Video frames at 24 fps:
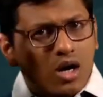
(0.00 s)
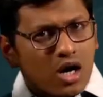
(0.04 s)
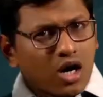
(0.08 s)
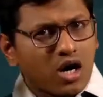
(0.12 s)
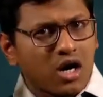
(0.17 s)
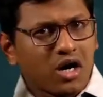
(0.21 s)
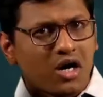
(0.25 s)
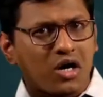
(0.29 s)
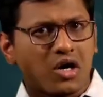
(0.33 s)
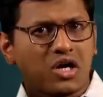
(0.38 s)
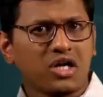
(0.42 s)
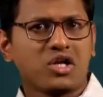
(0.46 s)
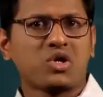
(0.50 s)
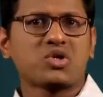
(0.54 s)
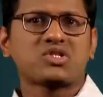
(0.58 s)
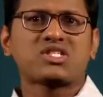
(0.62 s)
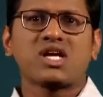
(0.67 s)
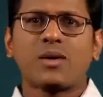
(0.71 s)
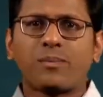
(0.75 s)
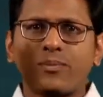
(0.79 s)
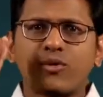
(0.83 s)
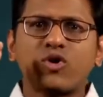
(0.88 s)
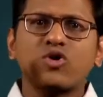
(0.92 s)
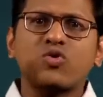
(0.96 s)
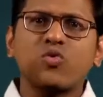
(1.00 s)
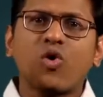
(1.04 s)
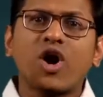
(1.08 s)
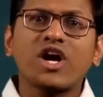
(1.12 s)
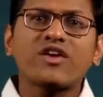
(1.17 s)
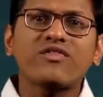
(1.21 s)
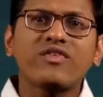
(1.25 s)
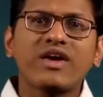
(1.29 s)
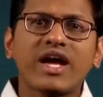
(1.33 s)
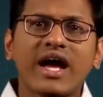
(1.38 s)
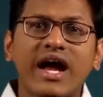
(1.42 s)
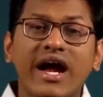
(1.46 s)

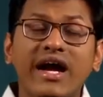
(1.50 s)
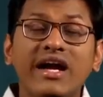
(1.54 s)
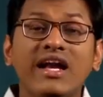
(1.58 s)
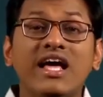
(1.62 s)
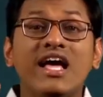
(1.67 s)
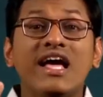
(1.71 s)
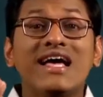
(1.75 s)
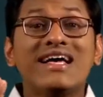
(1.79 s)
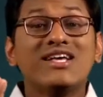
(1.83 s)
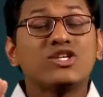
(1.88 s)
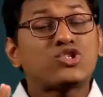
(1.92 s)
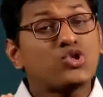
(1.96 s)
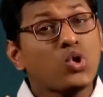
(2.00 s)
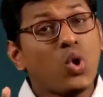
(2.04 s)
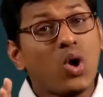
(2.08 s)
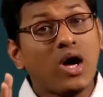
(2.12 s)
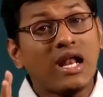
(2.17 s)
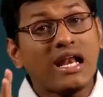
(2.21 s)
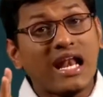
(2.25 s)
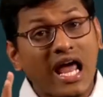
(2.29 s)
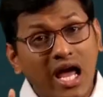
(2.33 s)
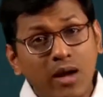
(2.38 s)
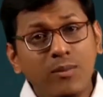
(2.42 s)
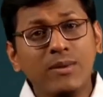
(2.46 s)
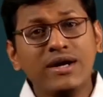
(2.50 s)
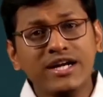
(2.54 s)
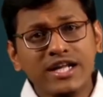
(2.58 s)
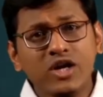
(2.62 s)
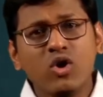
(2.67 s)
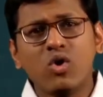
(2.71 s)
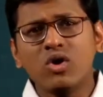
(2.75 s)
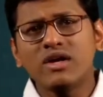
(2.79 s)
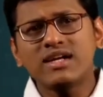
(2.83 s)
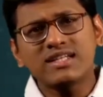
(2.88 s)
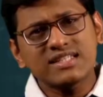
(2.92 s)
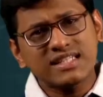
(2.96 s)
what we had? So, liability
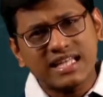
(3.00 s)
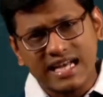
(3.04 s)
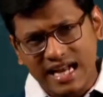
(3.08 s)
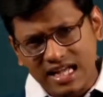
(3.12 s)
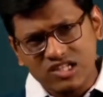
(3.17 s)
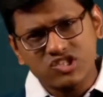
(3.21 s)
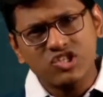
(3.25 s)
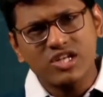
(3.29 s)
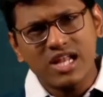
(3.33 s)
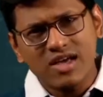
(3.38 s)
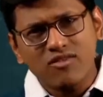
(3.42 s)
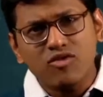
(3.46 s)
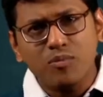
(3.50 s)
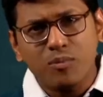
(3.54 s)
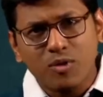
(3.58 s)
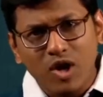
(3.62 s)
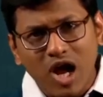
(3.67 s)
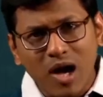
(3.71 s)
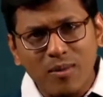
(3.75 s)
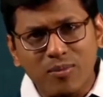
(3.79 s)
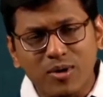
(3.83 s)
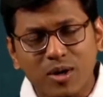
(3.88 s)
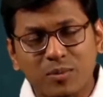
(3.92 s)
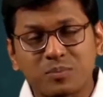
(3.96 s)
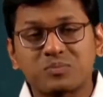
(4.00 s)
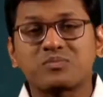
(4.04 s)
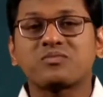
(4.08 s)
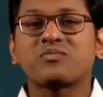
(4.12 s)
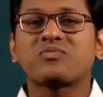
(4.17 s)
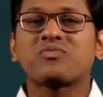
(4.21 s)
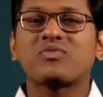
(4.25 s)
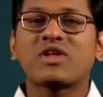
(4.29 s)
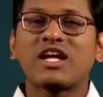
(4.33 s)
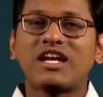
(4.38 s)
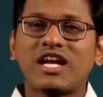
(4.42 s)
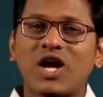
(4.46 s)
holders can actually have a problem.
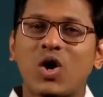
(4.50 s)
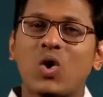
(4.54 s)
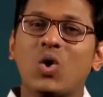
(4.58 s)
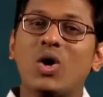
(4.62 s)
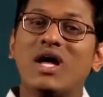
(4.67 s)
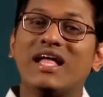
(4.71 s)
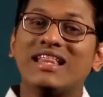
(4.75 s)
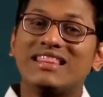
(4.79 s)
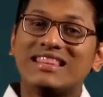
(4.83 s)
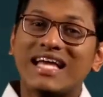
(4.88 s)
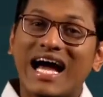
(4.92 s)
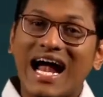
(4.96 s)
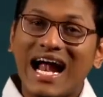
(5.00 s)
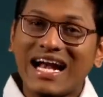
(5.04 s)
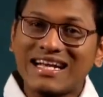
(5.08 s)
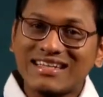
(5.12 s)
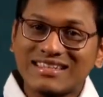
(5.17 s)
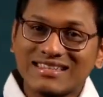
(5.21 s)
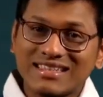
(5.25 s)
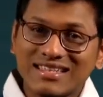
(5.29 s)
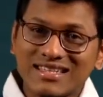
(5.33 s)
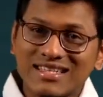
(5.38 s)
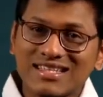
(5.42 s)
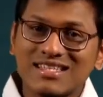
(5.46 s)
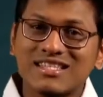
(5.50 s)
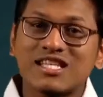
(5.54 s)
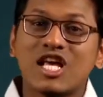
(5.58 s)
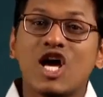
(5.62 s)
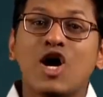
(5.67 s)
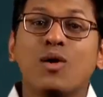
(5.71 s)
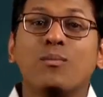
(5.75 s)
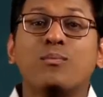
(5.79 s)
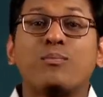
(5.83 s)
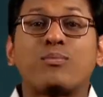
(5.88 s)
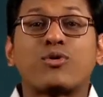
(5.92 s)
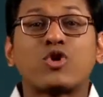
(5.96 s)
Now, that is
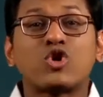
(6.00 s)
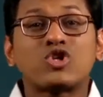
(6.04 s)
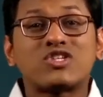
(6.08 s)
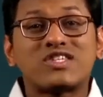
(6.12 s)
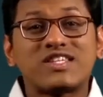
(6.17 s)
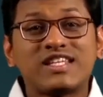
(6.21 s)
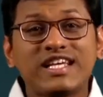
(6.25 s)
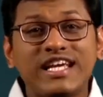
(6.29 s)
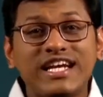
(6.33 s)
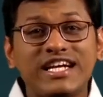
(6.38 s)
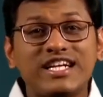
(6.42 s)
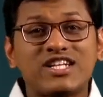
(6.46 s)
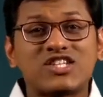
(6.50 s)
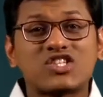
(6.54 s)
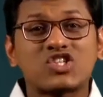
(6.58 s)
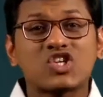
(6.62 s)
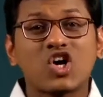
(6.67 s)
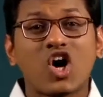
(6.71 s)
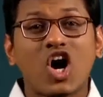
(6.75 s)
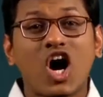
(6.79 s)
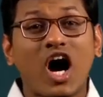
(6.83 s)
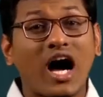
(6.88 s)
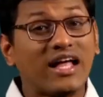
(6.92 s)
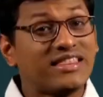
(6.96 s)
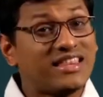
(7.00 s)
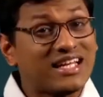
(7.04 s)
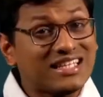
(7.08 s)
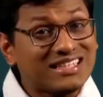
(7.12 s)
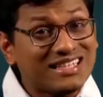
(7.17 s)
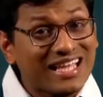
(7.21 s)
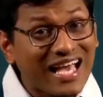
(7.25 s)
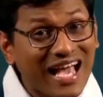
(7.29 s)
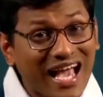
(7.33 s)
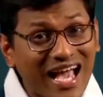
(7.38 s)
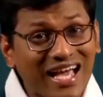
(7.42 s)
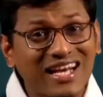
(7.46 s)
proceeds other
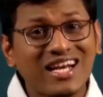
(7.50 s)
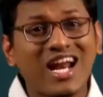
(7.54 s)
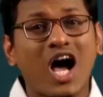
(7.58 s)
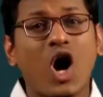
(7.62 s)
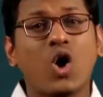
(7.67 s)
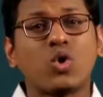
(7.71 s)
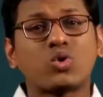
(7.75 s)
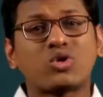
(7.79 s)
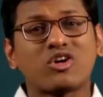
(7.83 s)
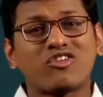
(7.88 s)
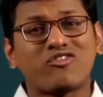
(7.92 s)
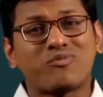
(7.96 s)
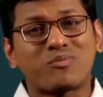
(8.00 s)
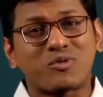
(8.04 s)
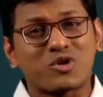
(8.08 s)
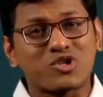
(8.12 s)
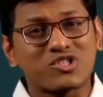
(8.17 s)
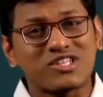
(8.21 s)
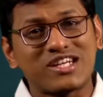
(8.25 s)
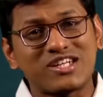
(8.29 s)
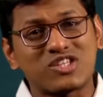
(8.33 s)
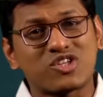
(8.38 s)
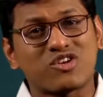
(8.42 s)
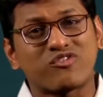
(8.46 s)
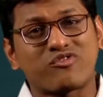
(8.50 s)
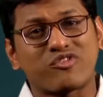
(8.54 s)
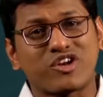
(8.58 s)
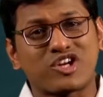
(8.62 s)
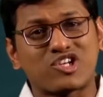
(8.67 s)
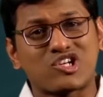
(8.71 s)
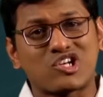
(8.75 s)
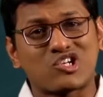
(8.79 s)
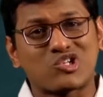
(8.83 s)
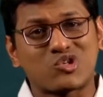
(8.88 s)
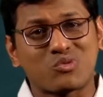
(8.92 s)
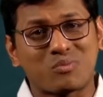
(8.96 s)
than out of proceeds of
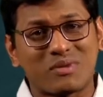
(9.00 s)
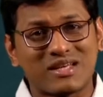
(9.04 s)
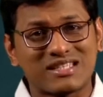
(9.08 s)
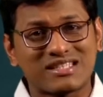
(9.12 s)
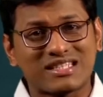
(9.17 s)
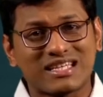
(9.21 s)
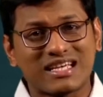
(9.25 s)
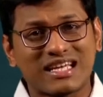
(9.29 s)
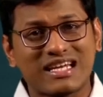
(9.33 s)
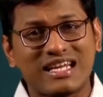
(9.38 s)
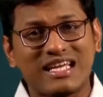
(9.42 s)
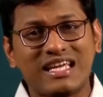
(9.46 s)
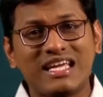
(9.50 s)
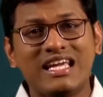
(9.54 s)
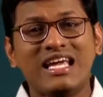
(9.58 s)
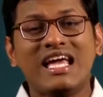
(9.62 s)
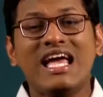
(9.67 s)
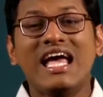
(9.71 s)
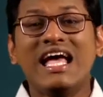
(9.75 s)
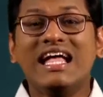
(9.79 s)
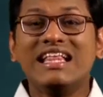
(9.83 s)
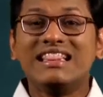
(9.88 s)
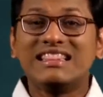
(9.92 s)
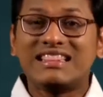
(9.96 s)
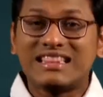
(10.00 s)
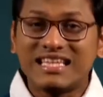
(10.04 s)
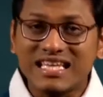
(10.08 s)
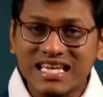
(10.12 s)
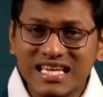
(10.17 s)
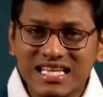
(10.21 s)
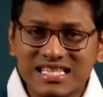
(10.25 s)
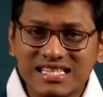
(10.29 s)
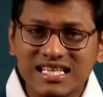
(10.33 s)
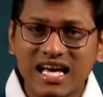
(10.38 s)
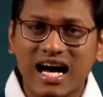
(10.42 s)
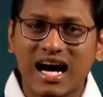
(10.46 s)
fresh issue. Basically,
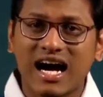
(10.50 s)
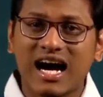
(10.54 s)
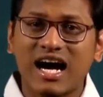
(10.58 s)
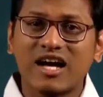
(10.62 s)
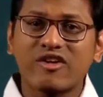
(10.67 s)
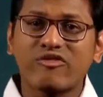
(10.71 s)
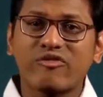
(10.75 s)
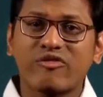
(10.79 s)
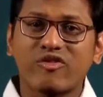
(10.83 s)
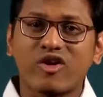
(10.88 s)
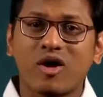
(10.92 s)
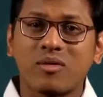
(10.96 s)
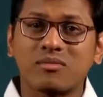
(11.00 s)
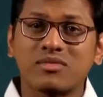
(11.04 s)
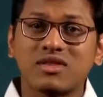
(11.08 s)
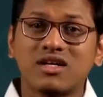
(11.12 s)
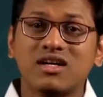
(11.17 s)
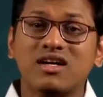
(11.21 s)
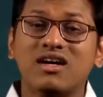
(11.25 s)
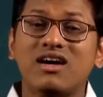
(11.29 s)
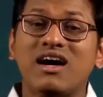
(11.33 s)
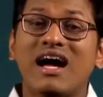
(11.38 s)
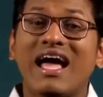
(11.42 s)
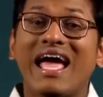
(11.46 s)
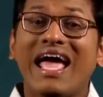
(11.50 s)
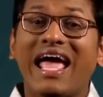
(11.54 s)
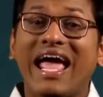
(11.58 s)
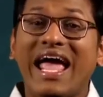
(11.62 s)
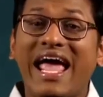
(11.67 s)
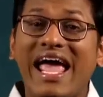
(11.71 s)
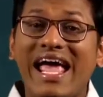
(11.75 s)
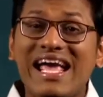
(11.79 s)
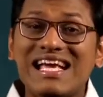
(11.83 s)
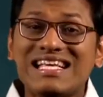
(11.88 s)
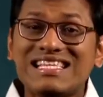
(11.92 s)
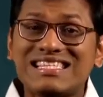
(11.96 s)
these are from the
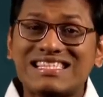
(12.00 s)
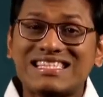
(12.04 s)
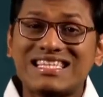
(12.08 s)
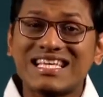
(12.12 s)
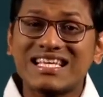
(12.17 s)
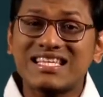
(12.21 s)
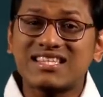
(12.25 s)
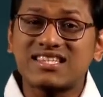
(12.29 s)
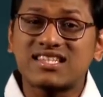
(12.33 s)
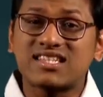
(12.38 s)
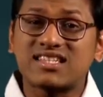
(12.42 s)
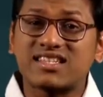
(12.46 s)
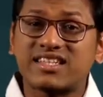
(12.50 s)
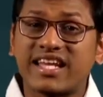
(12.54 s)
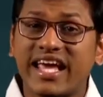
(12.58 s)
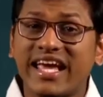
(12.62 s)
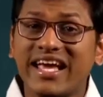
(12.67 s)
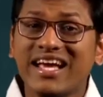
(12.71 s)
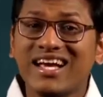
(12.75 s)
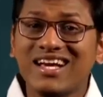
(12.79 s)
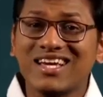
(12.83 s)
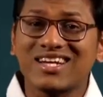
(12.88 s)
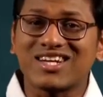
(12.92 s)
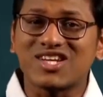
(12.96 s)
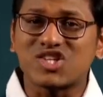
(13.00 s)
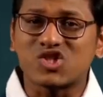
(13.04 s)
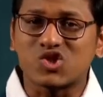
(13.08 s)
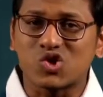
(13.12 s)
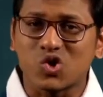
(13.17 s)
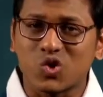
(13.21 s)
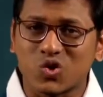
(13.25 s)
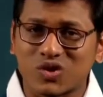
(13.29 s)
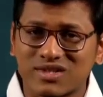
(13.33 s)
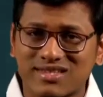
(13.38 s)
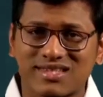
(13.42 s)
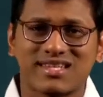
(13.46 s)
existing
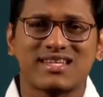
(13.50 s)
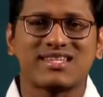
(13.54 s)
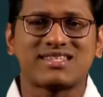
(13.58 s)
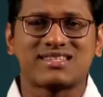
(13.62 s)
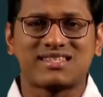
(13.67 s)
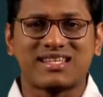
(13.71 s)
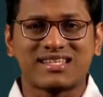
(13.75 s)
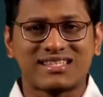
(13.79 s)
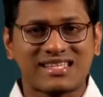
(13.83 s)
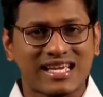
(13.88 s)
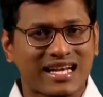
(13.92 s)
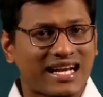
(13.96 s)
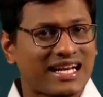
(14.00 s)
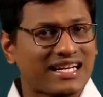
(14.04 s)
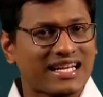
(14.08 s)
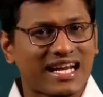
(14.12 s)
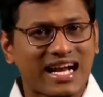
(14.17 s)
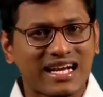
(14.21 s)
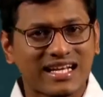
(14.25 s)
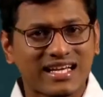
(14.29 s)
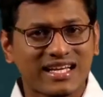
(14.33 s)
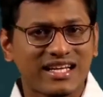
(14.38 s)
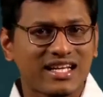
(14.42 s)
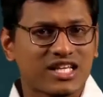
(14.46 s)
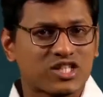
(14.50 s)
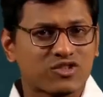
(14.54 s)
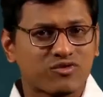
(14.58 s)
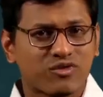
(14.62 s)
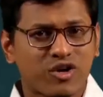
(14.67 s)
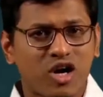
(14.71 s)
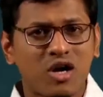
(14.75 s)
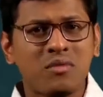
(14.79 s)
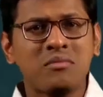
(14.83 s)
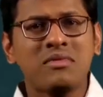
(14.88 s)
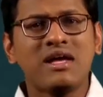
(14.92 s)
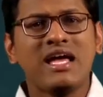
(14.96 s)
resources. The second category is
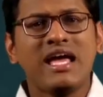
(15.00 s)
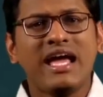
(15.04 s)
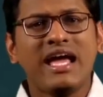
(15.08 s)
from